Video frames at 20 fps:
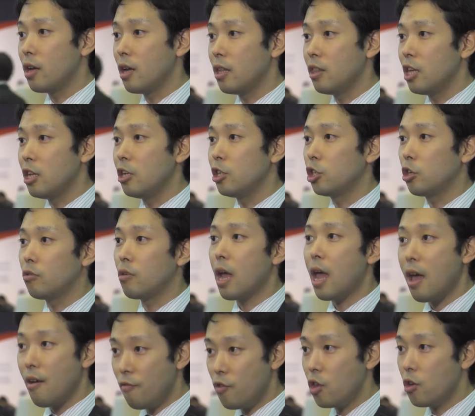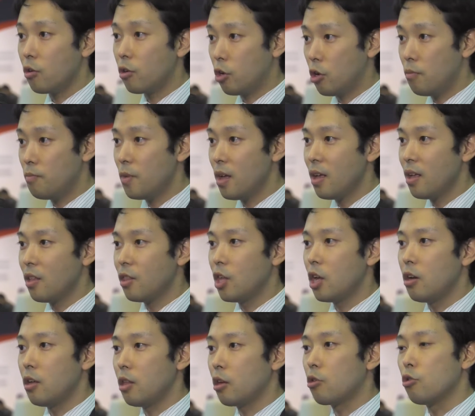in the initial AVR group
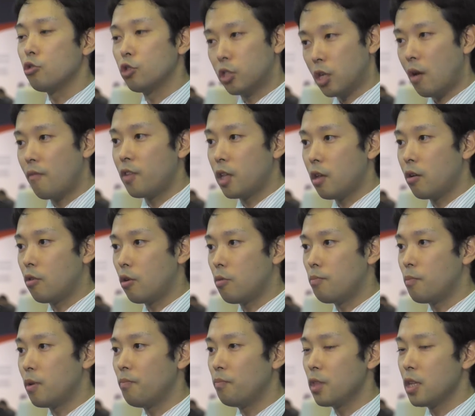than in the conservative group.